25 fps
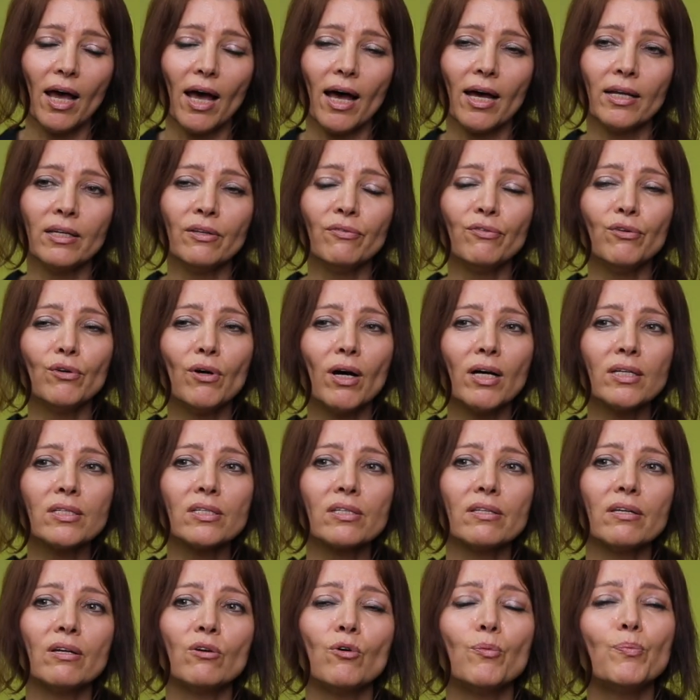And if you
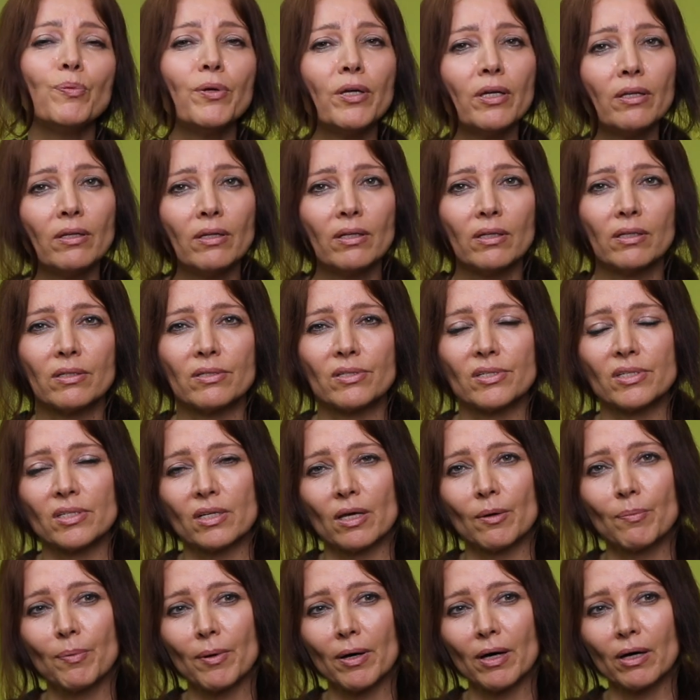ask their opinions
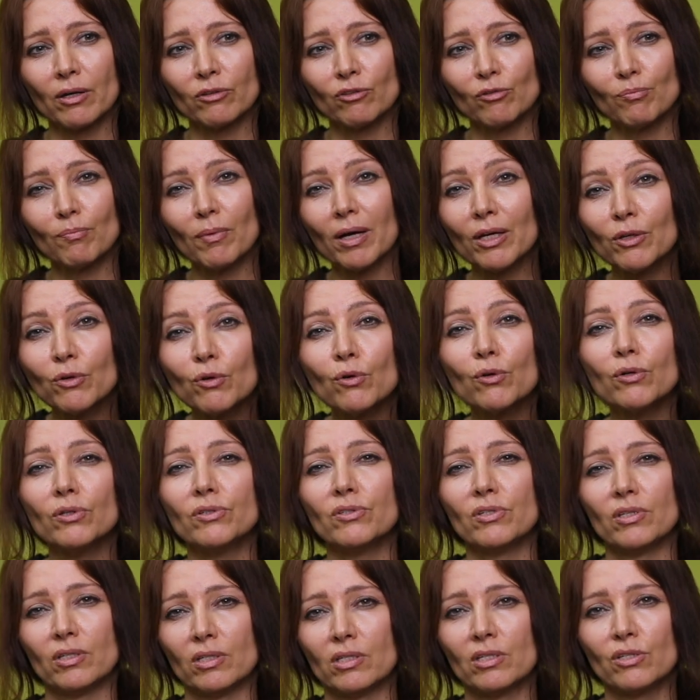about
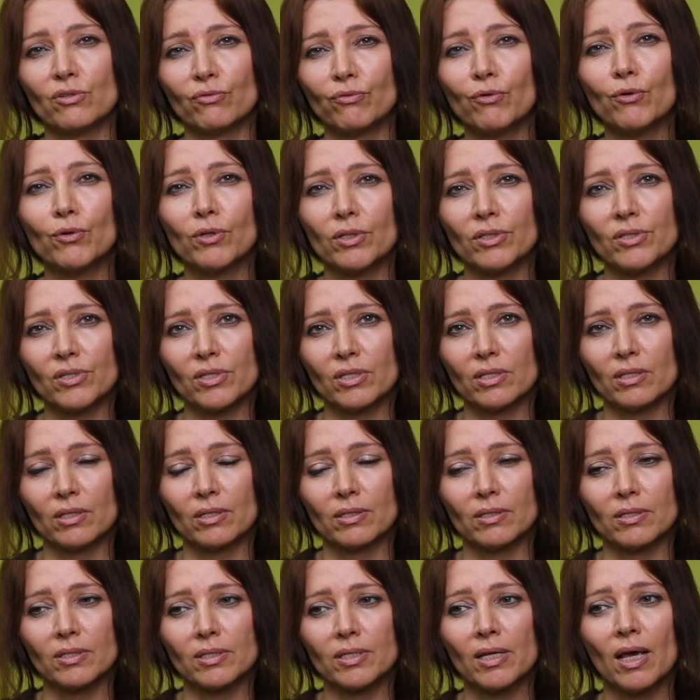minorities, for
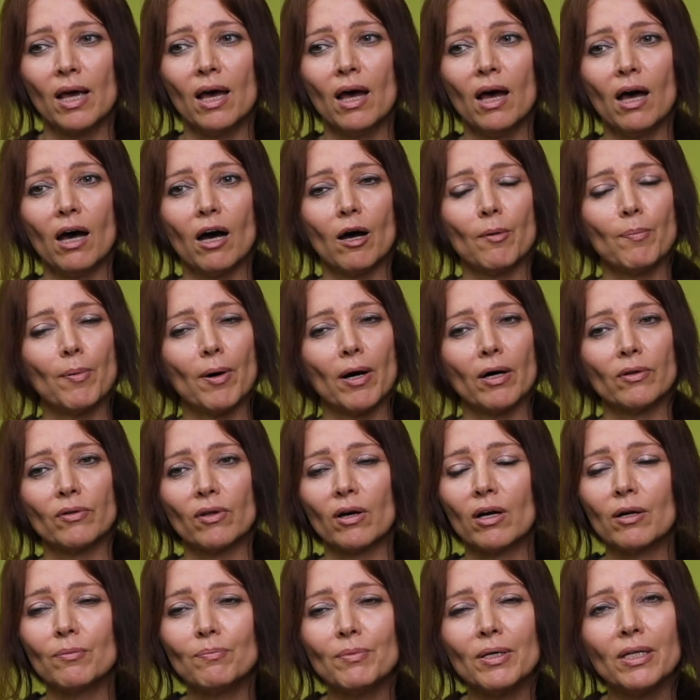instance, about
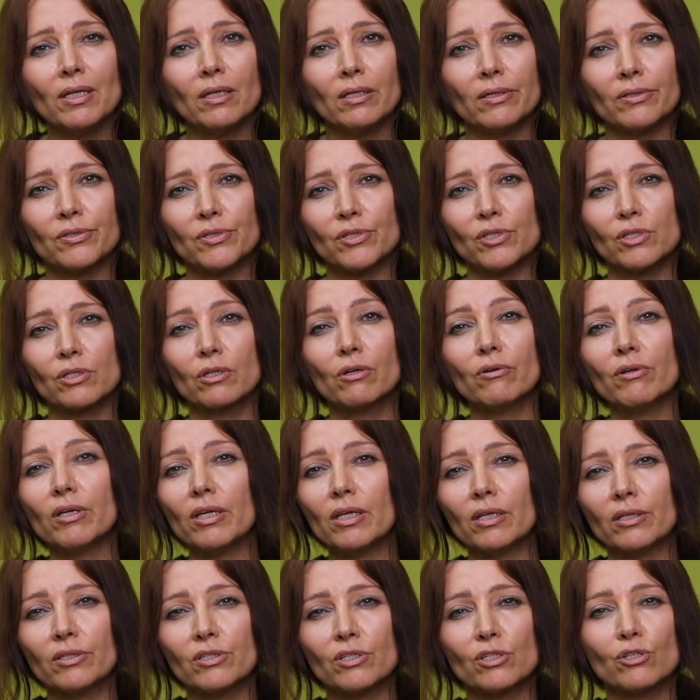Armenians,
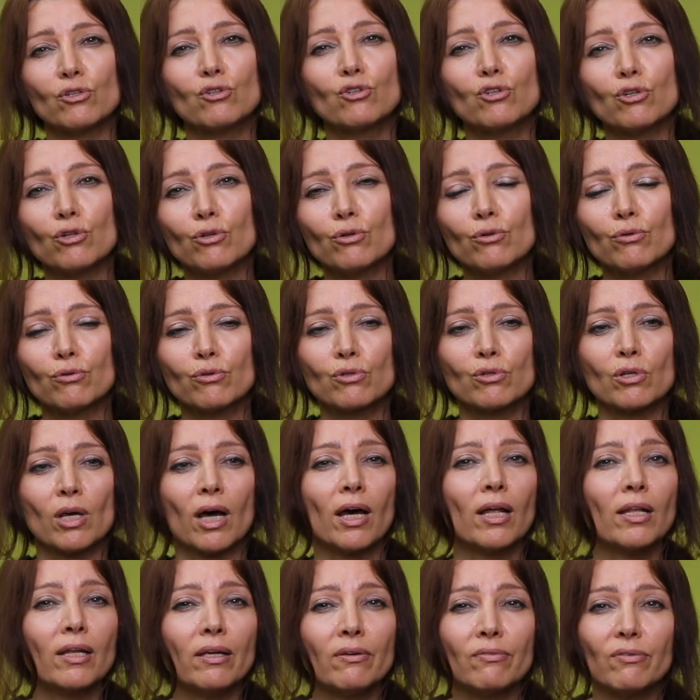Greeks, Jews,
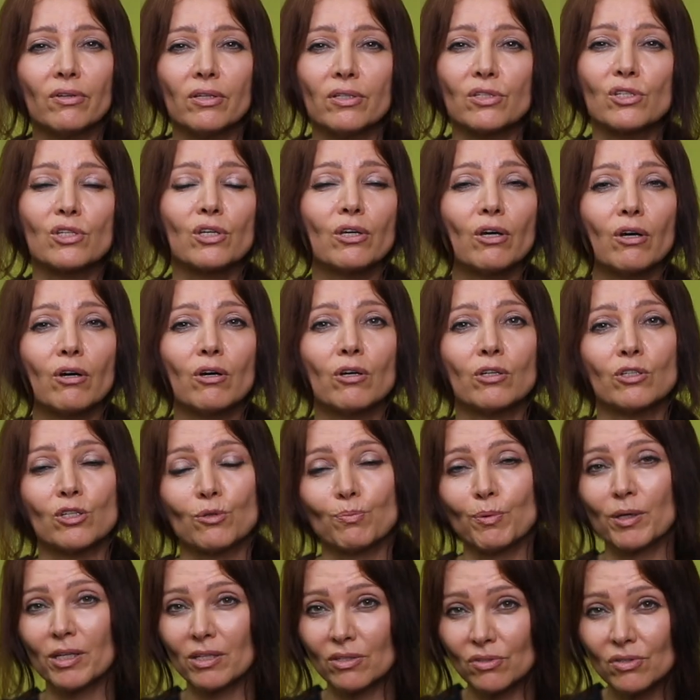Alevis, Kurds,
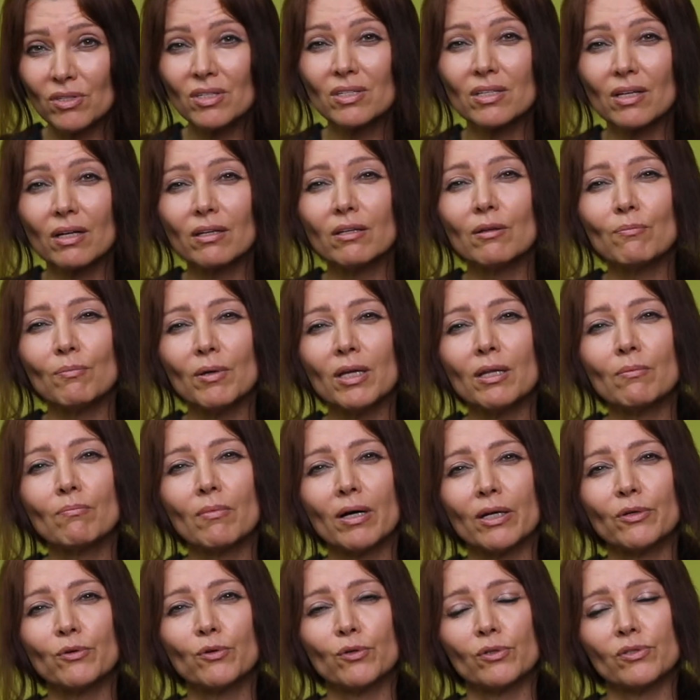because these are the main
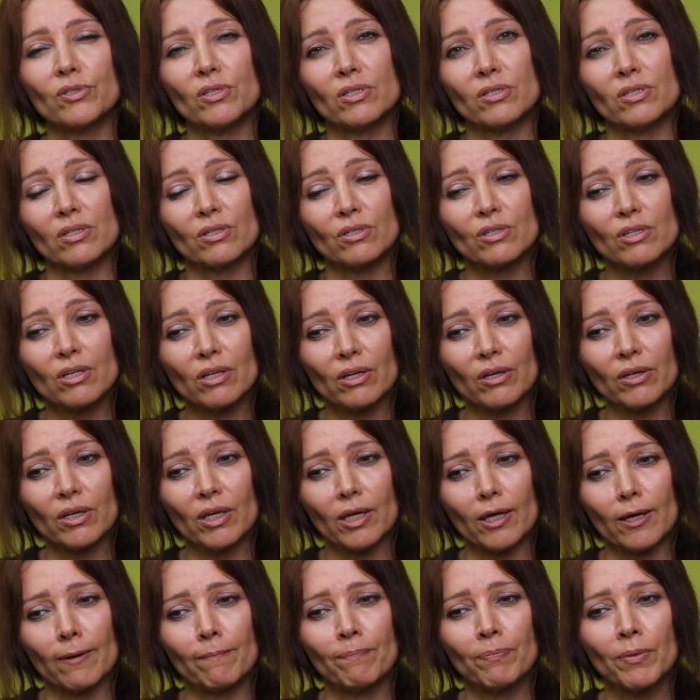minorities in
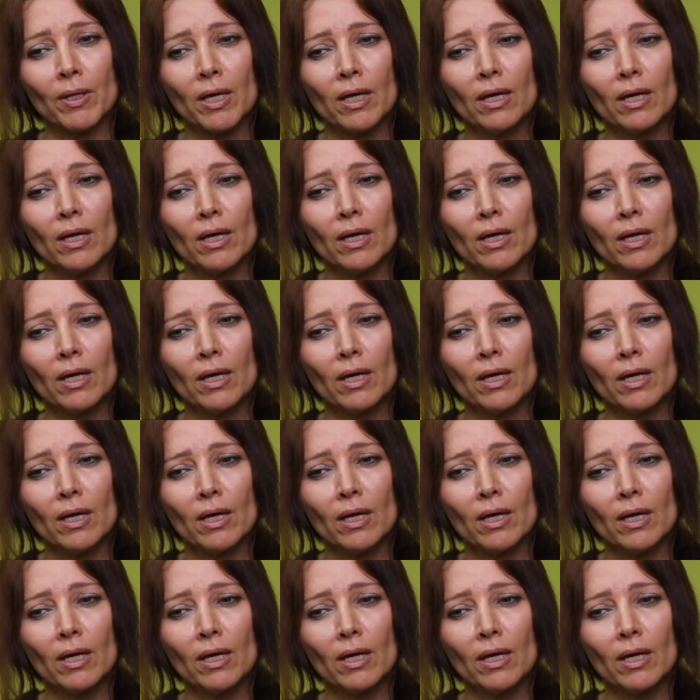Turkey,